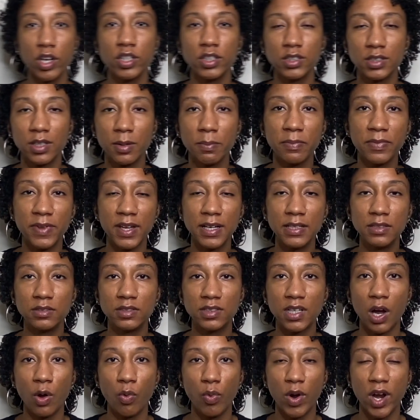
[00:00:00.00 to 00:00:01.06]
some things
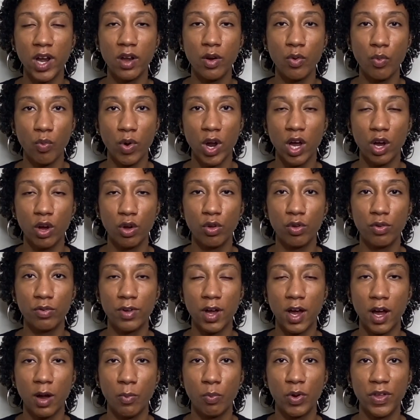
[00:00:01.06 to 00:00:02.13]
that went well
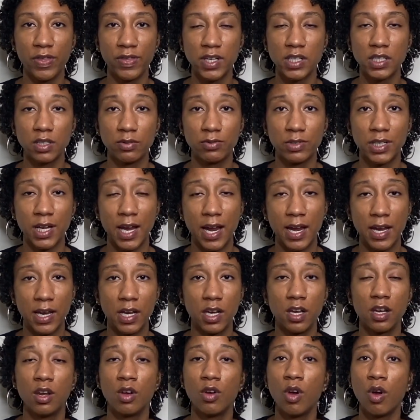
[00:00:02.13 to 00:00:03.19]
with this
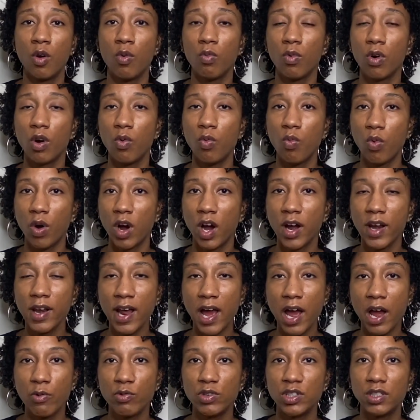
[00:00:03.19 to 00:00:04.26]
retightening? Well, one,
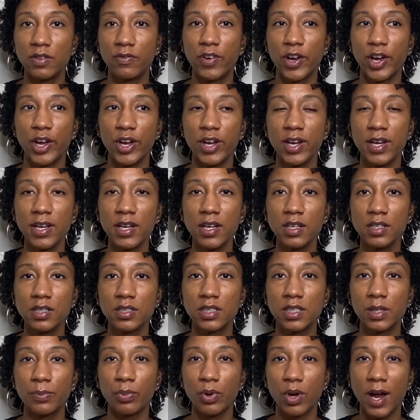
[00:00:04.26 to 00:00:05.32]
I was very
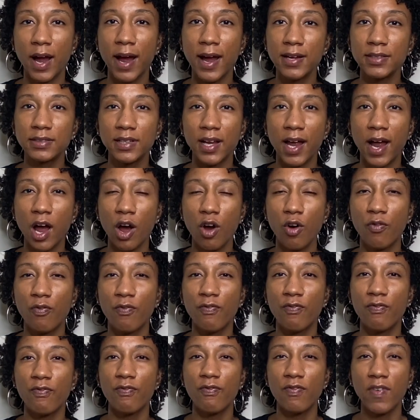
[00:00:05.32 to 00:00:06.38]
surprised at how
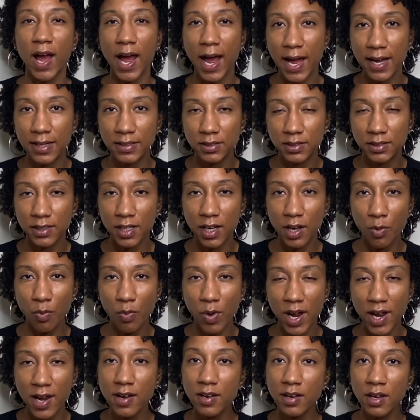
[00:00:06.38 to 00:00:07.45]
fast it
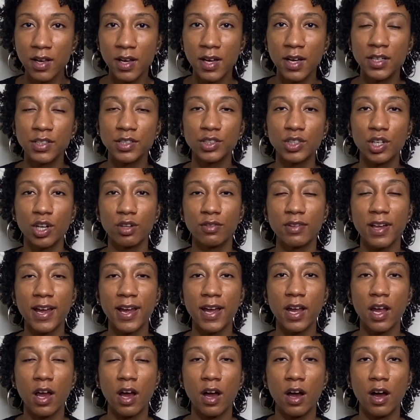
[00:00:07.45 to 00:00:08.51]
went. So
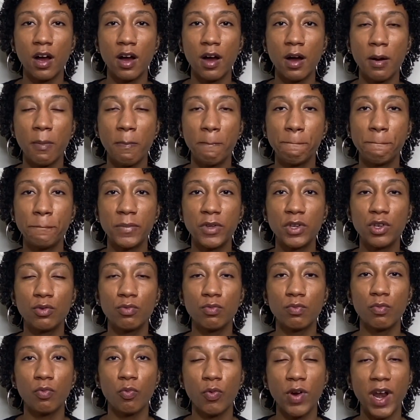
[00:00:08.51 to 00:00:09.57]
like
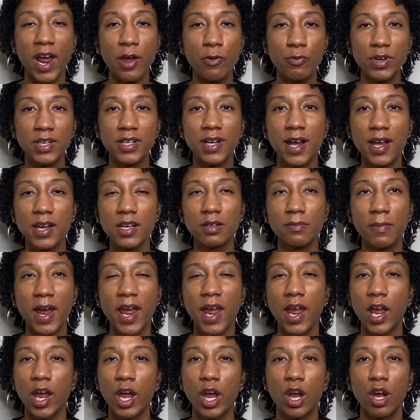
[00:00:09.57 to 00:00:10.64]
when I retightened my
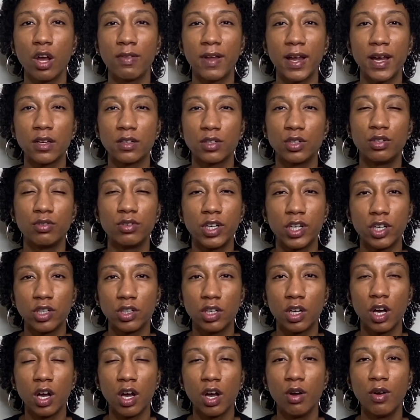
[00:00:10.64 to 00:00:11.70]
hair like 2 years
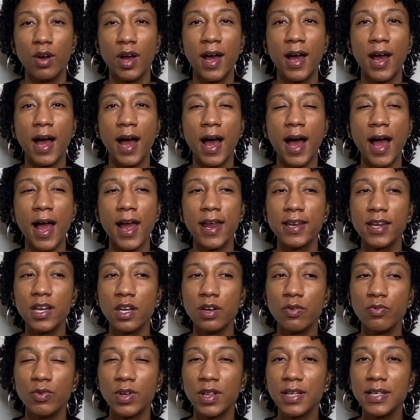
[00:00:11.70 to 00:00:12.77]
ago, I
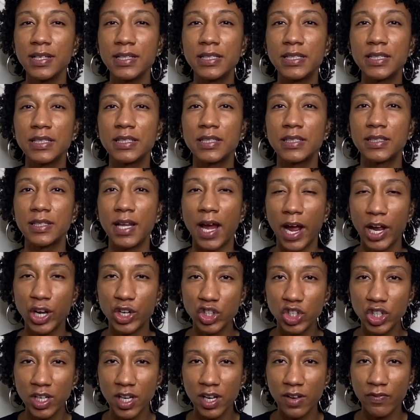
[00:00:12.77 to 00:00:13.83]
didn't really
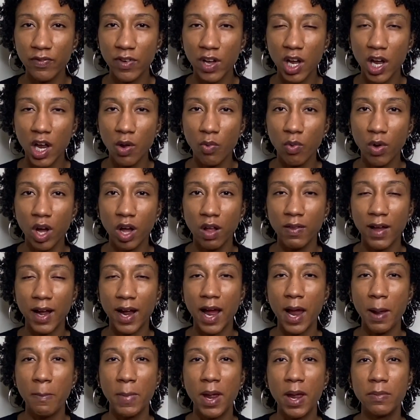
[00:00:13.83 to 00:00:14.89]
section it very well. Like
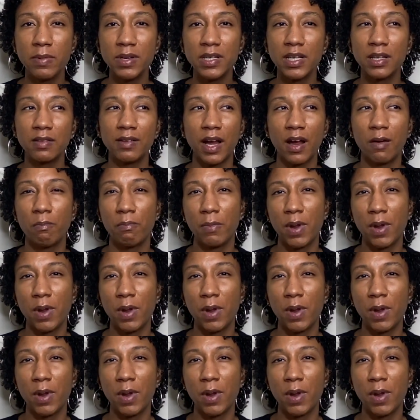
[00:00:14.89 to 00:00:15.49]
I did like